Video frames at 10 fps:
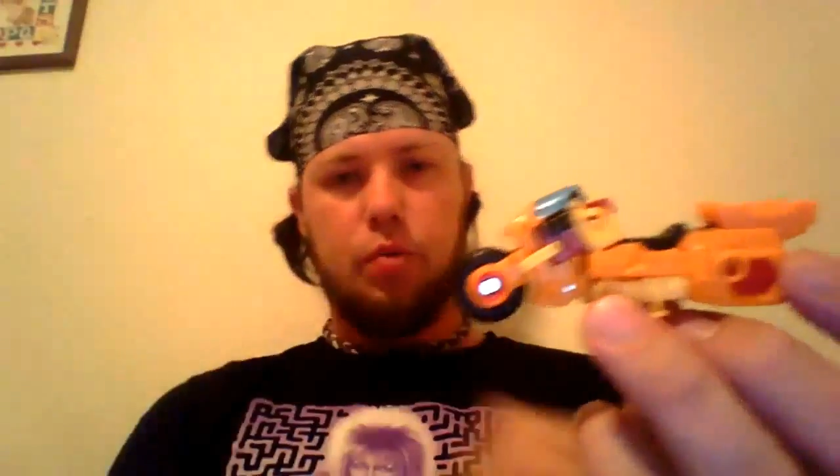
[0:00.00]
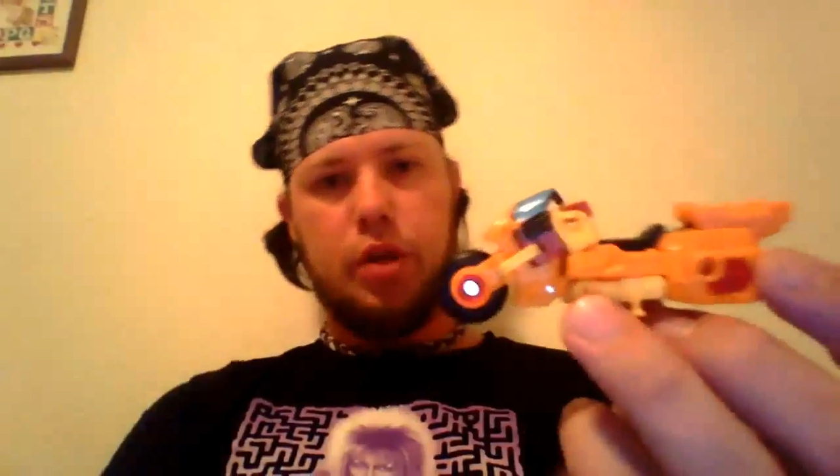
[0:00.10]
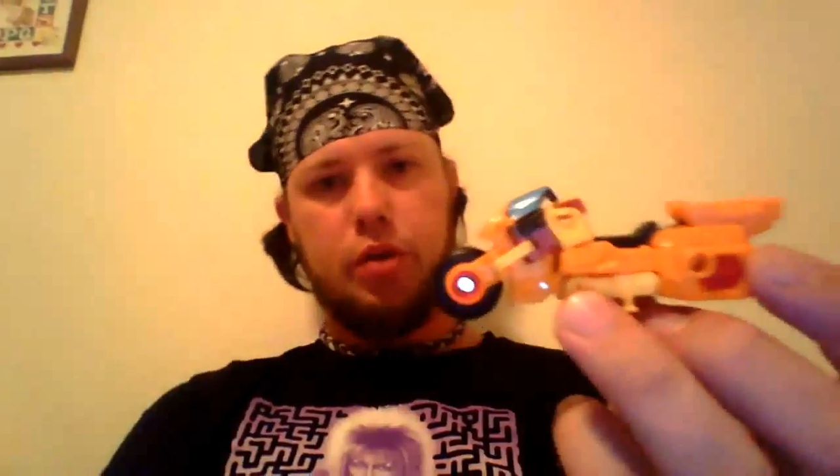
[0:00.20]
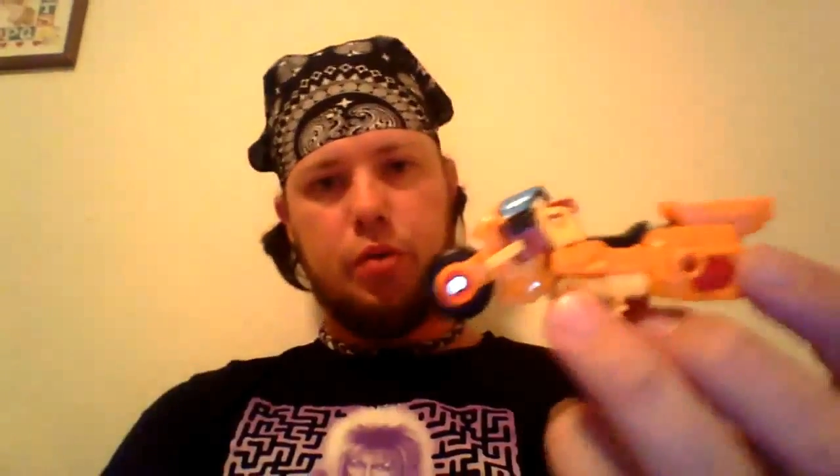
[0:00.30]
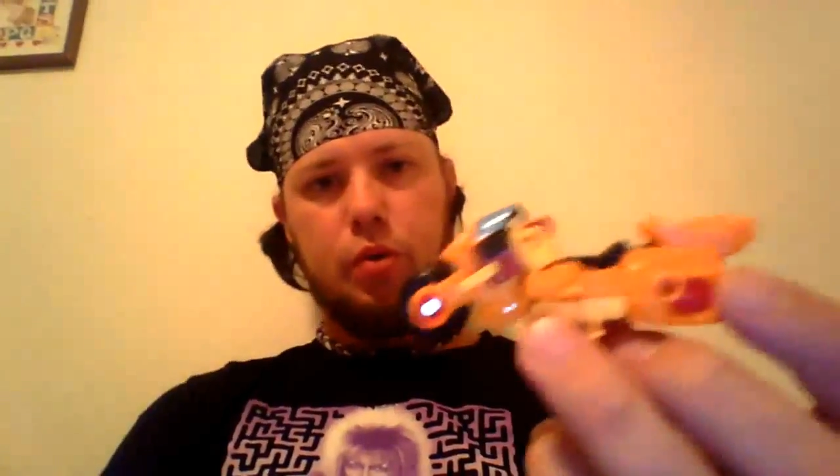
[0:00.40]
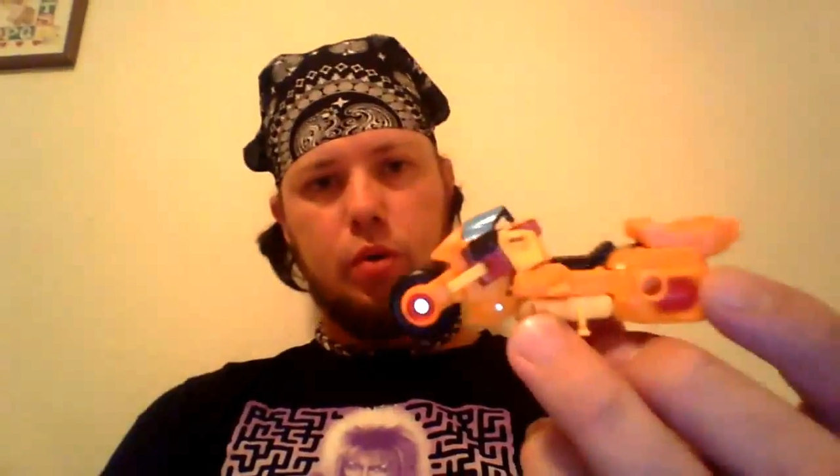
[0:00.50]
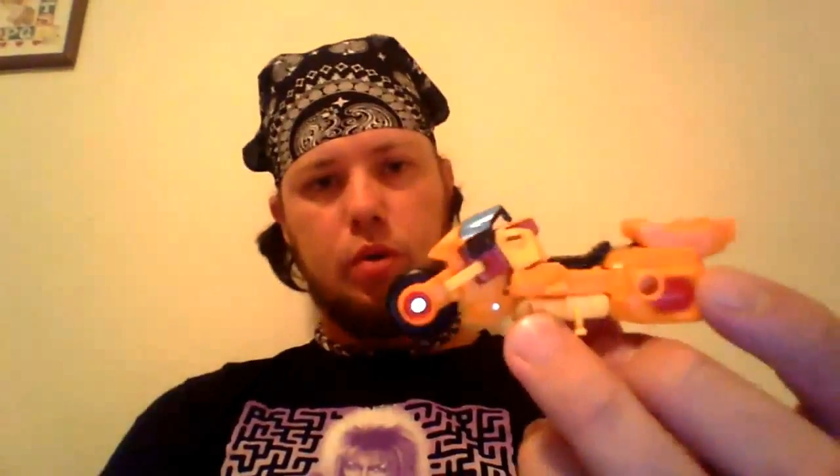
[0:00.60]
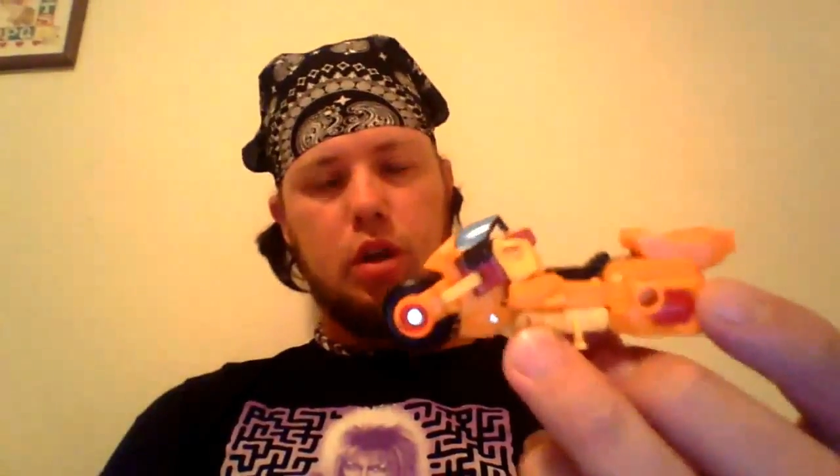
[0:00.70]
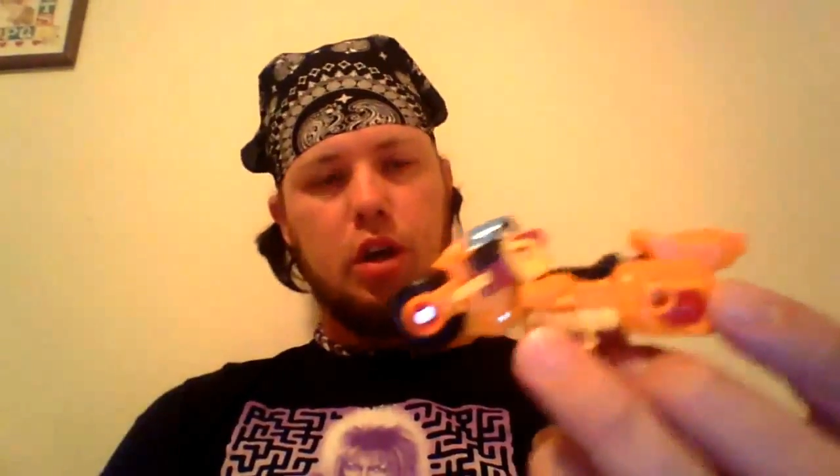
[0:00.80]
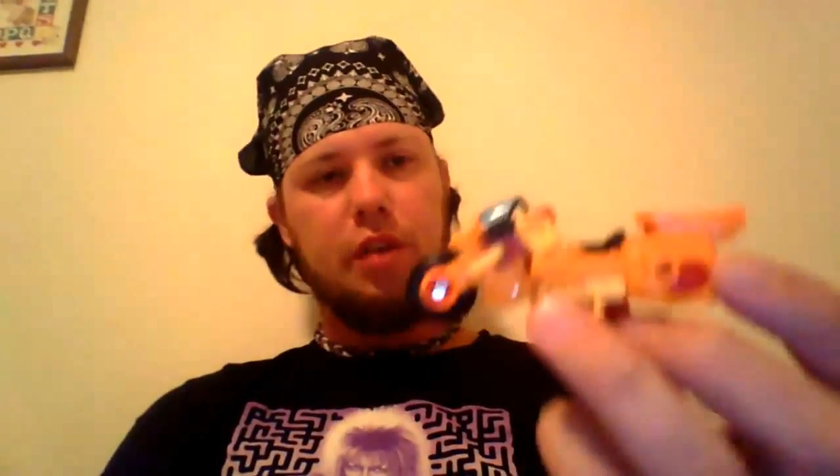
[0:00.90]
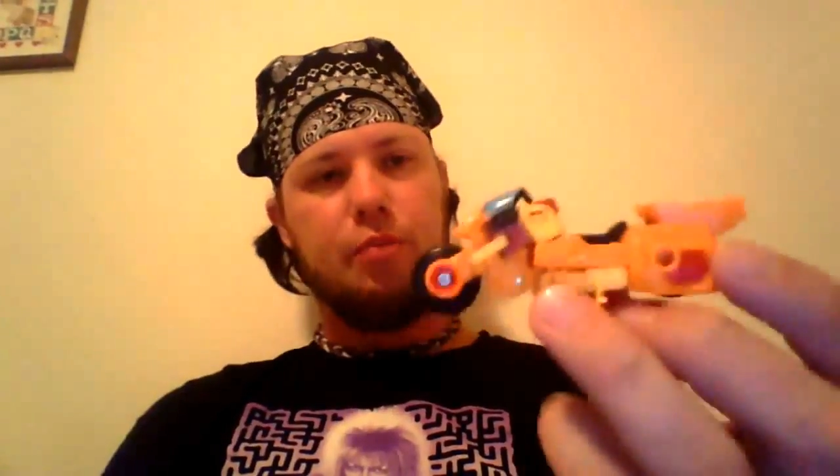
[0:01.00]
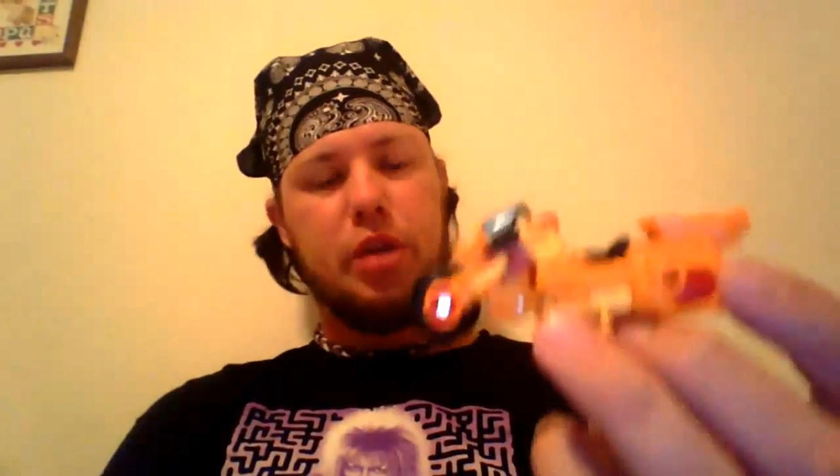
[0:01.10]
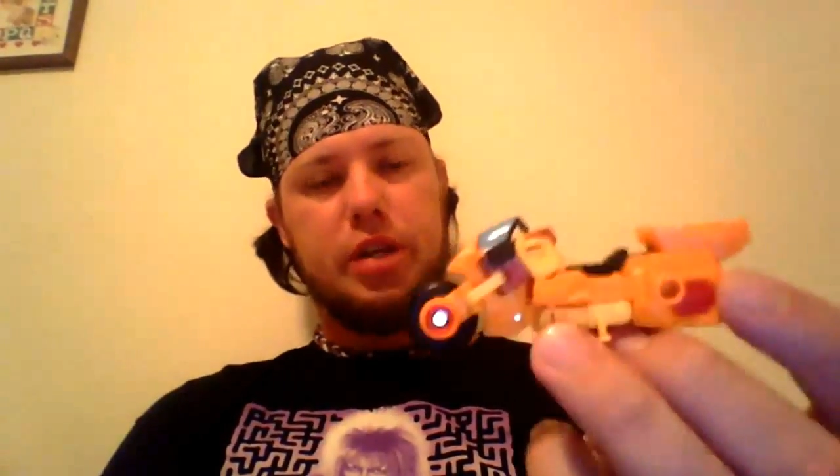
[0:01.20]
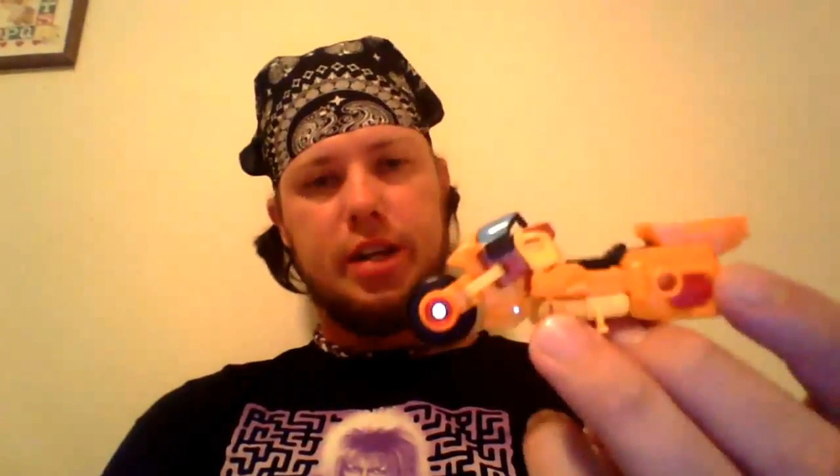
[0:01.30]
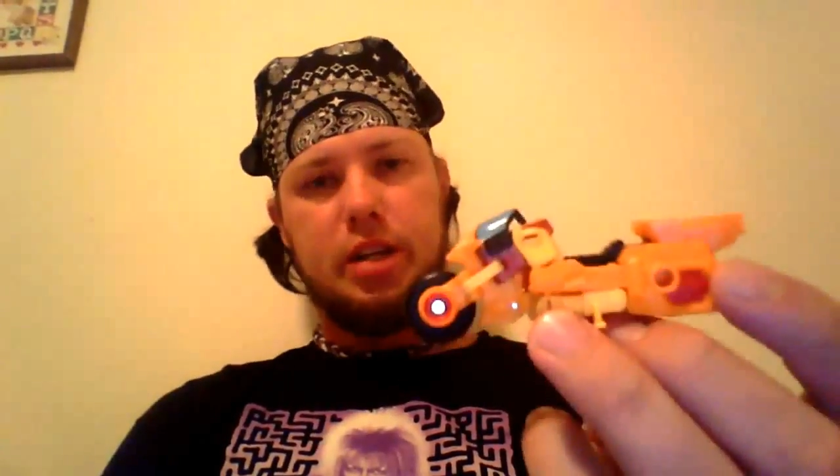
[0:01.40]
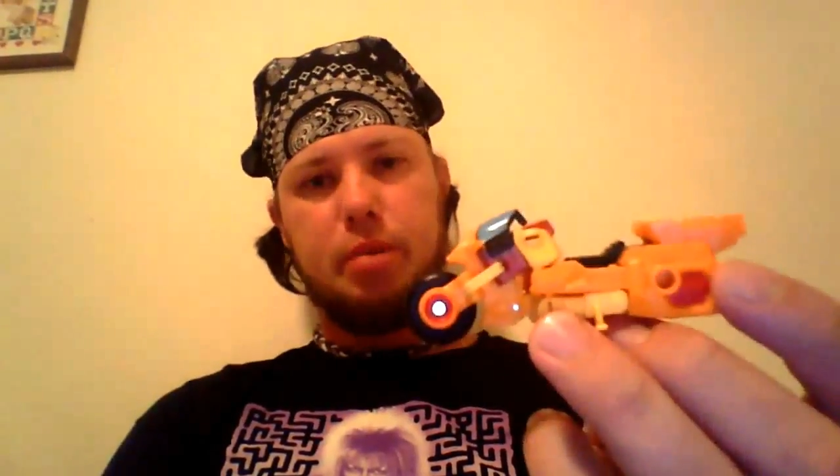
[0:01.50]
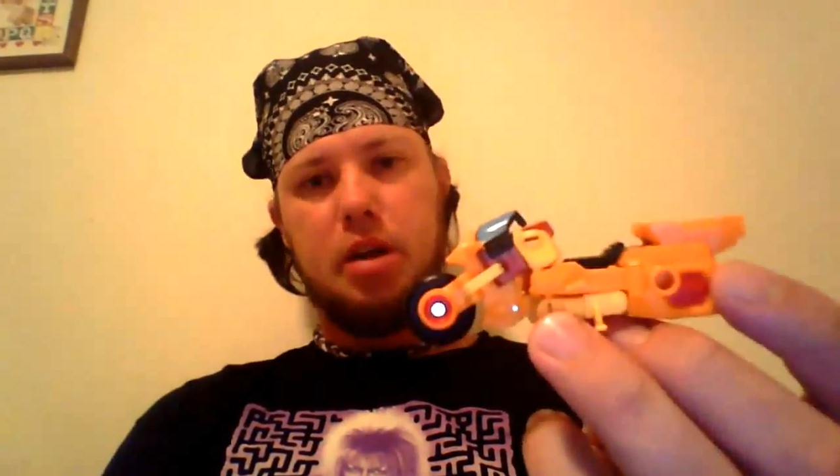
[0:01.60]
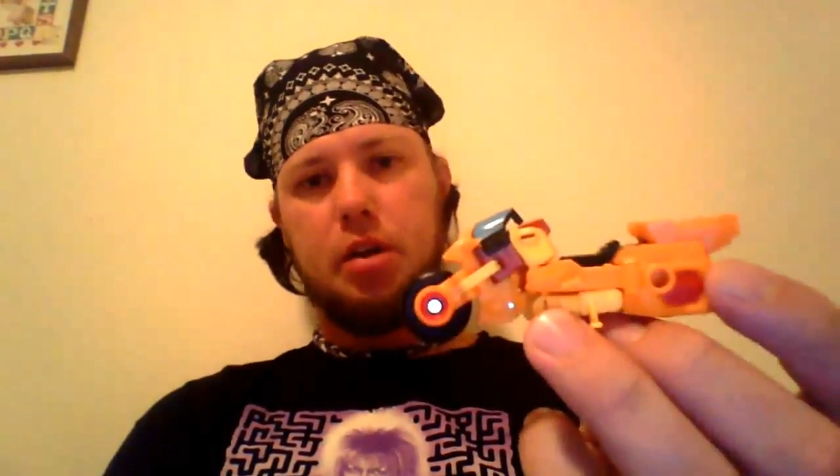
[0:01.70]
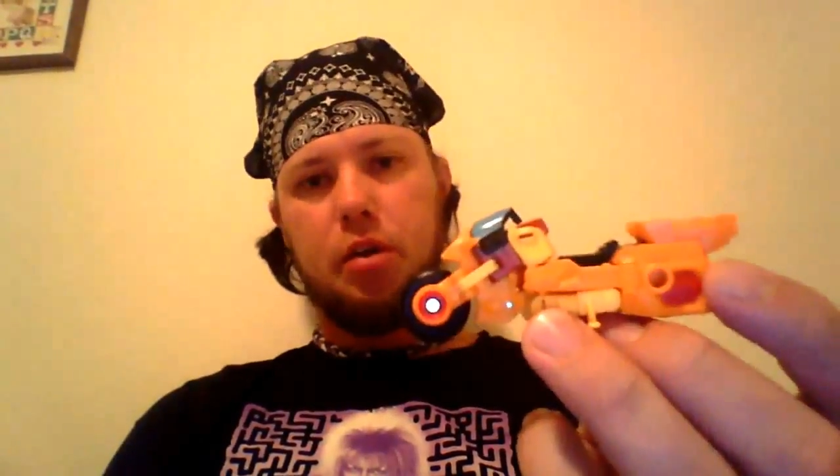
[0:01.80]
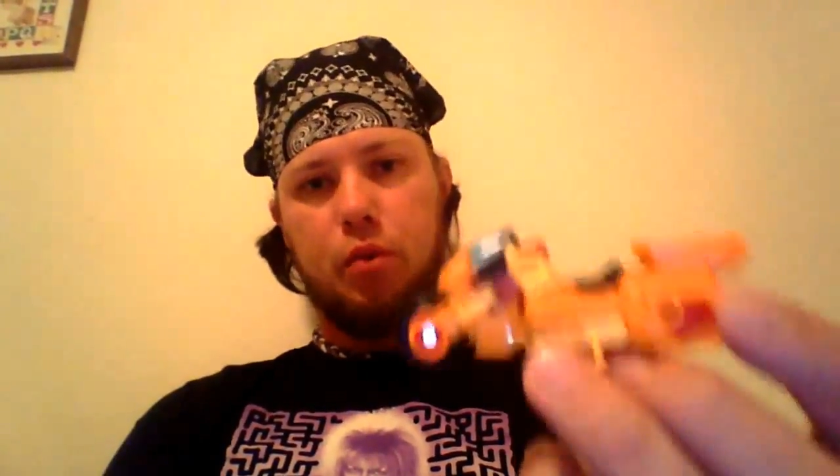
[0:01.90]
retool a
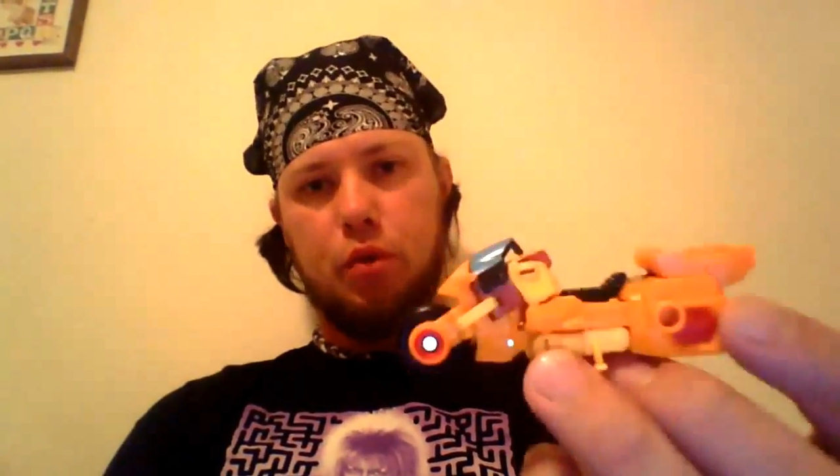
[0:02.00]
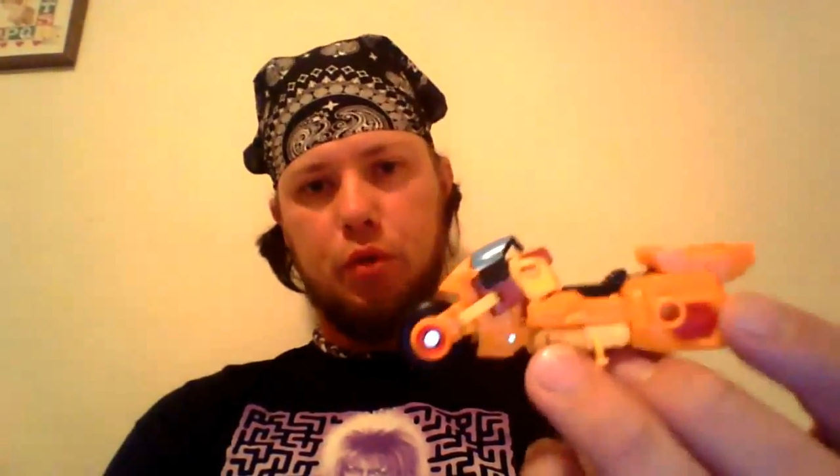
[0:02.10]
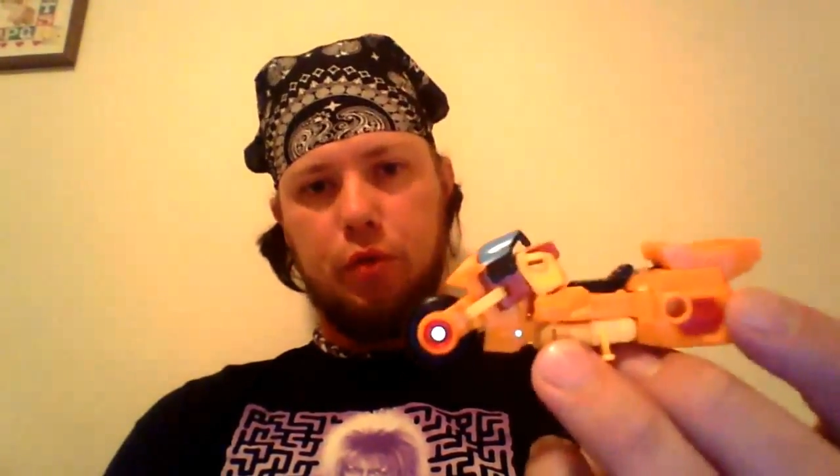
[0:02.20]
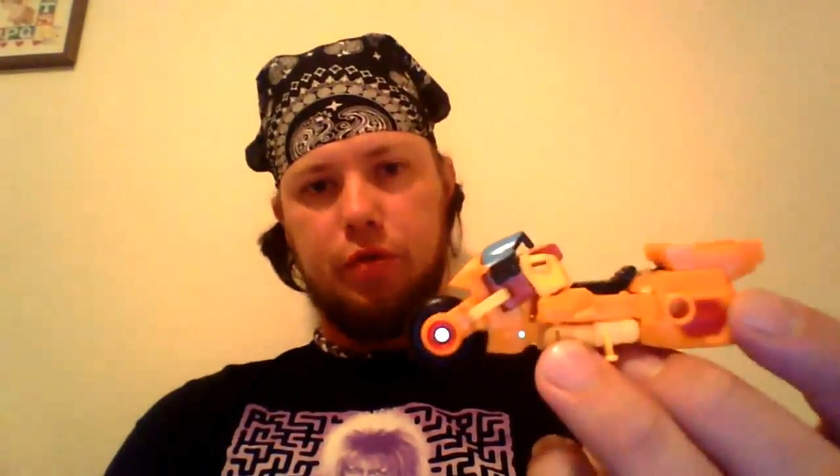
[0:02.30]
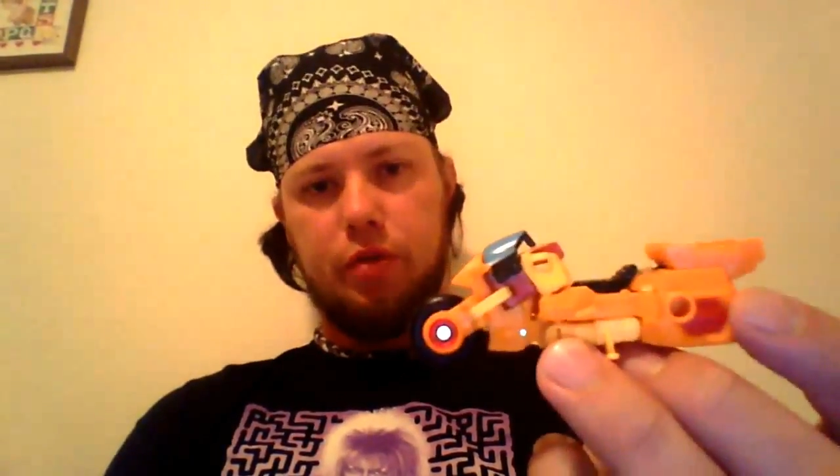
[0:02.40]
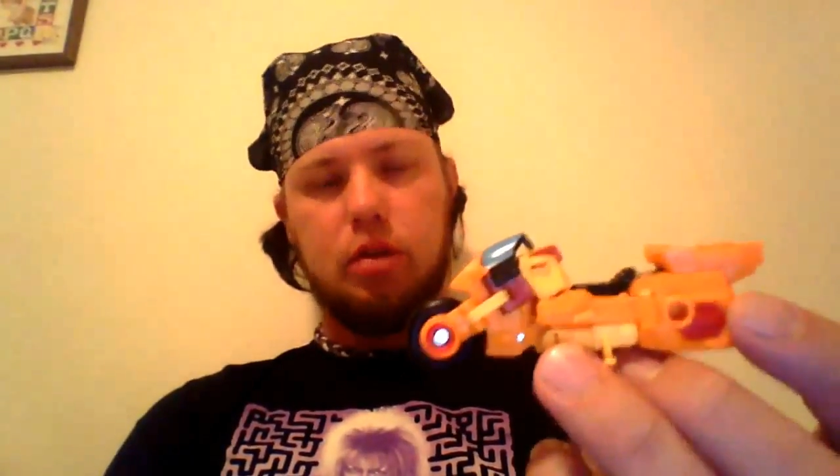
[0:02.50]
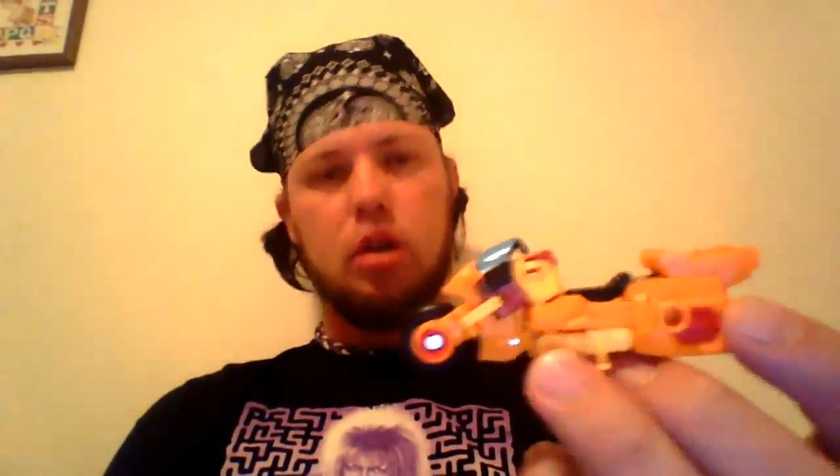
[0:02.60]
Protectabot Groove.